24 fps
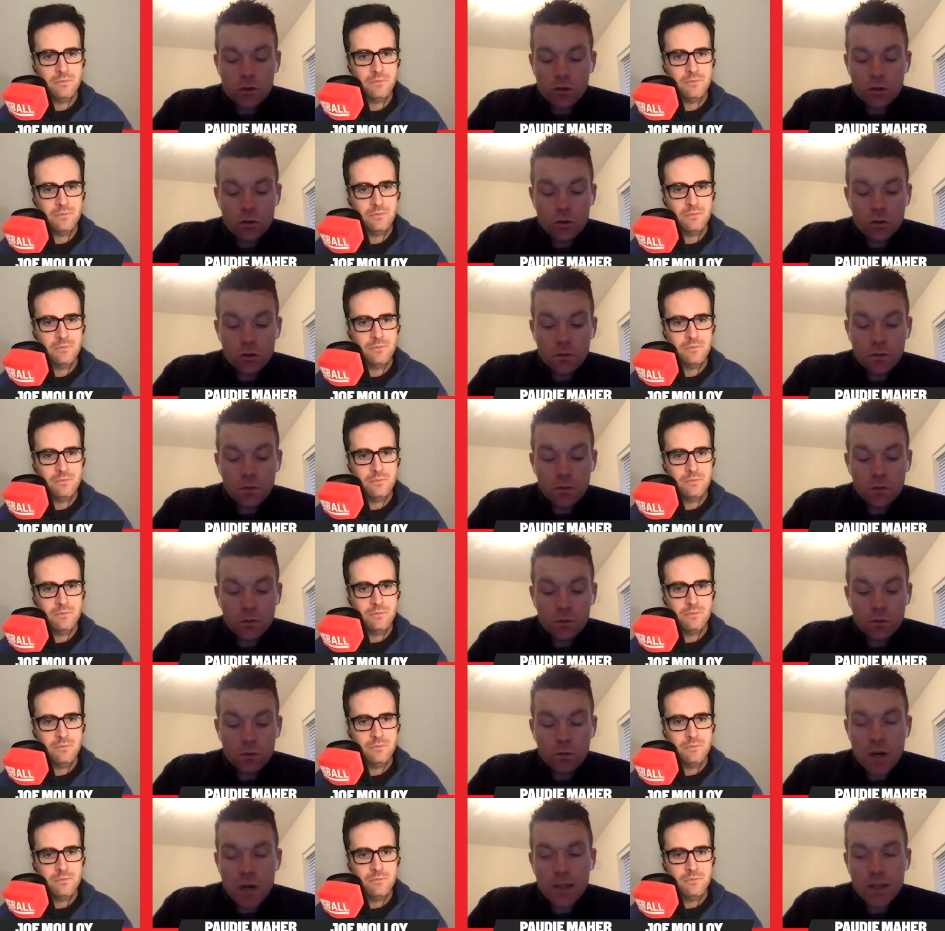Speaker 1: through the
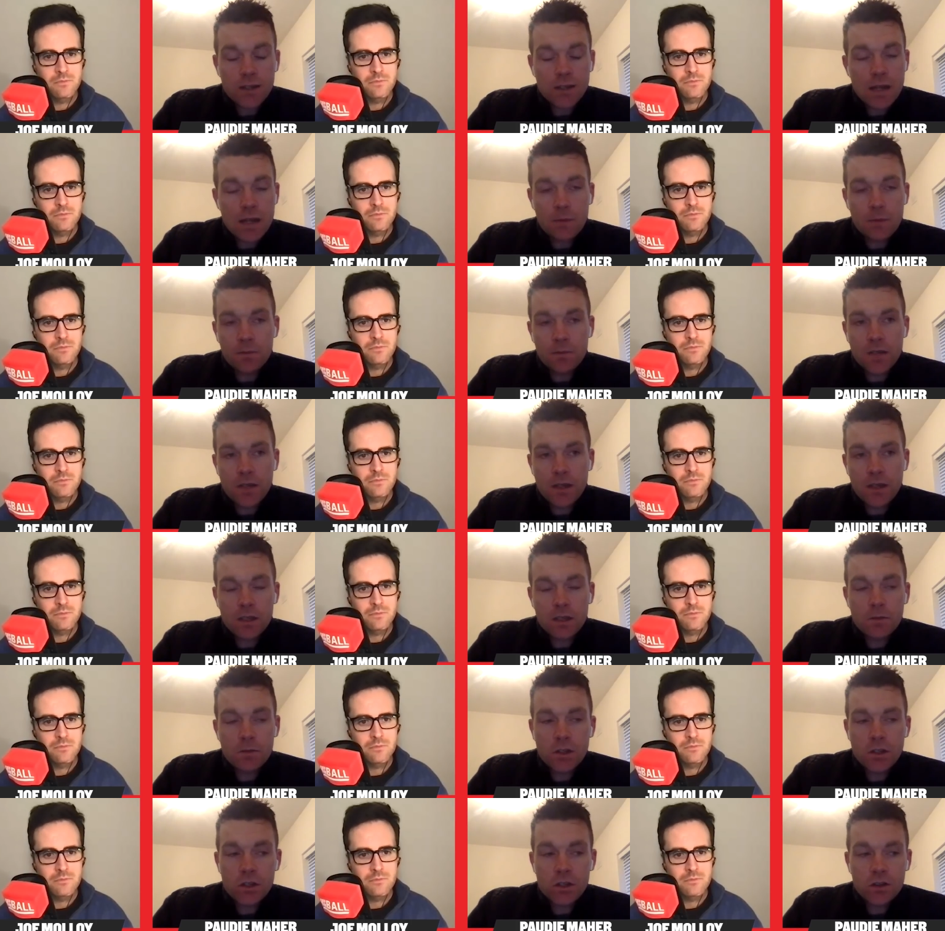WhatsApp,
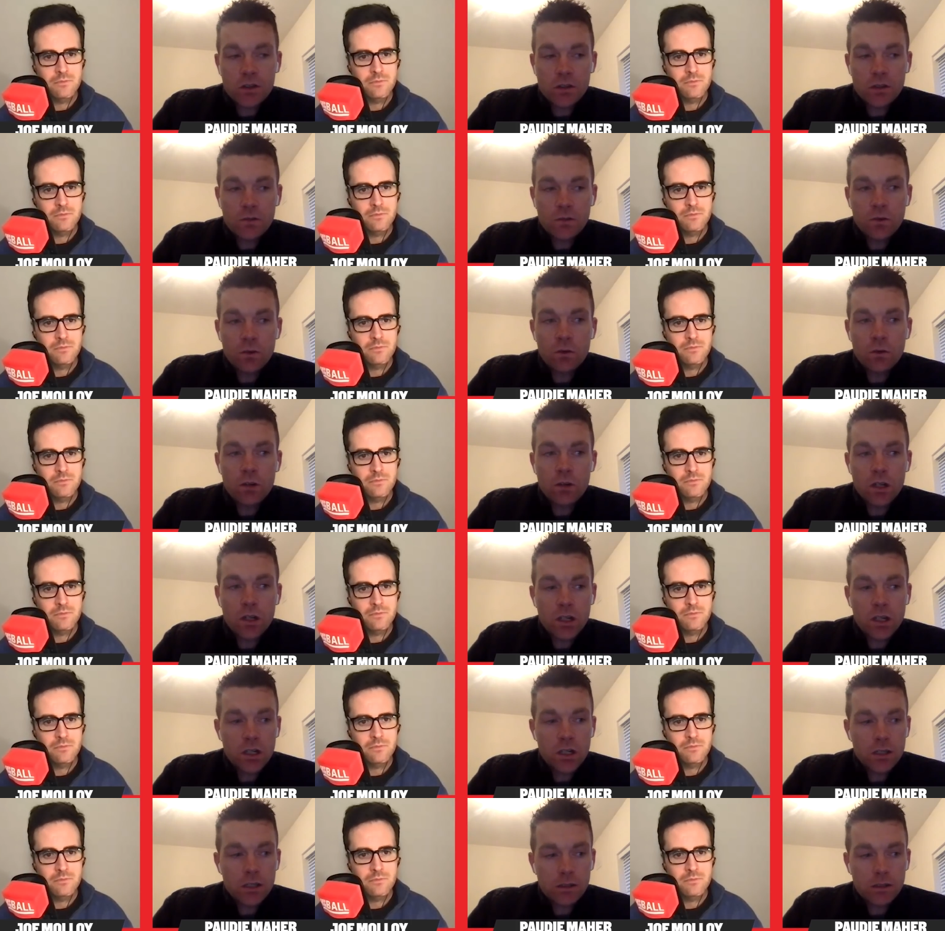text messages, phone
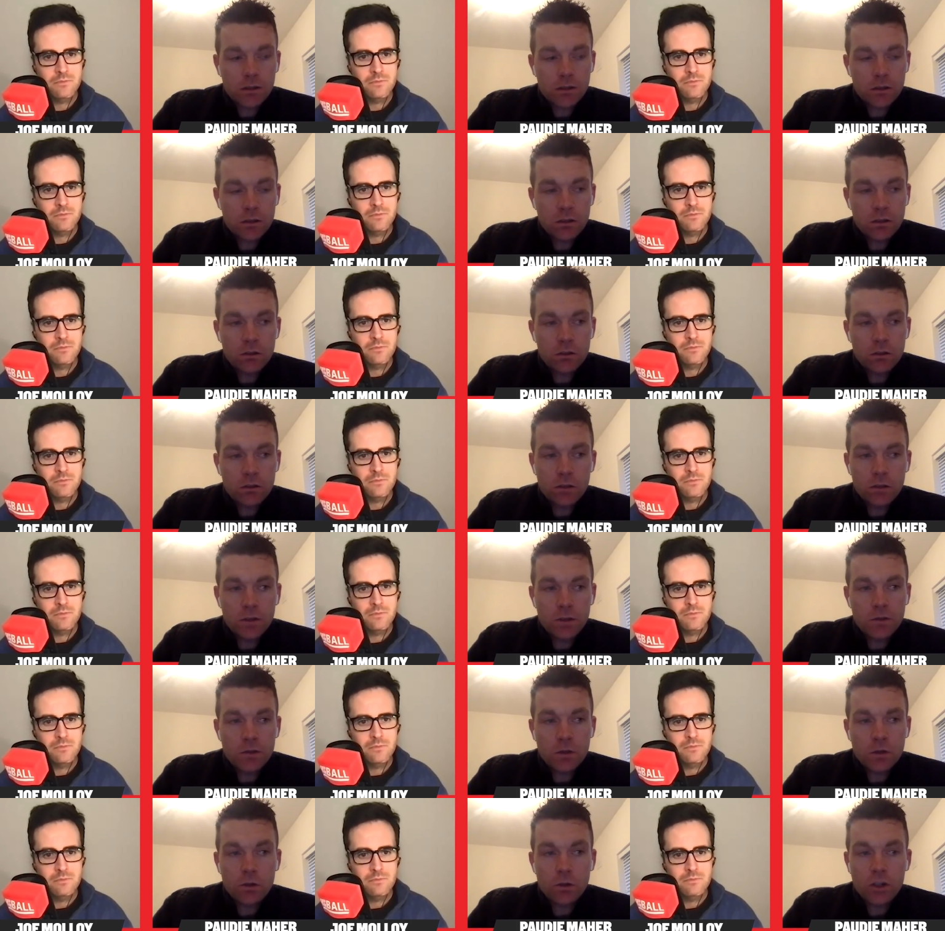calls, you know,
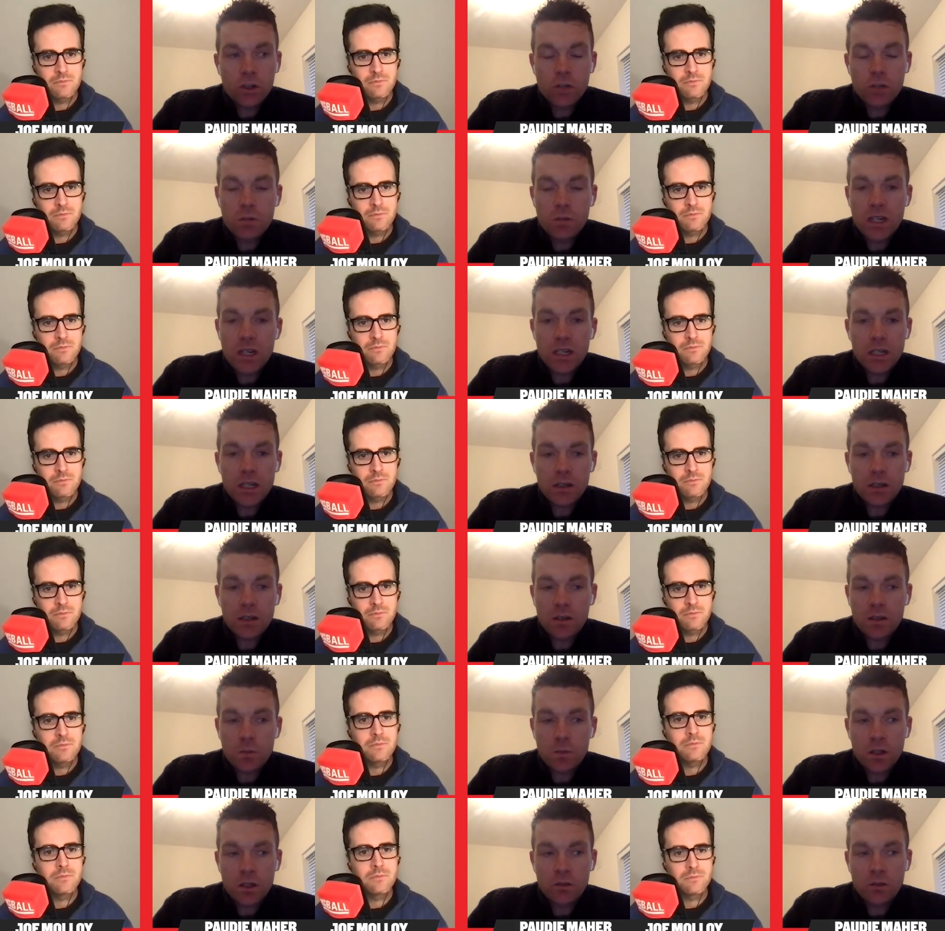even social media. It has been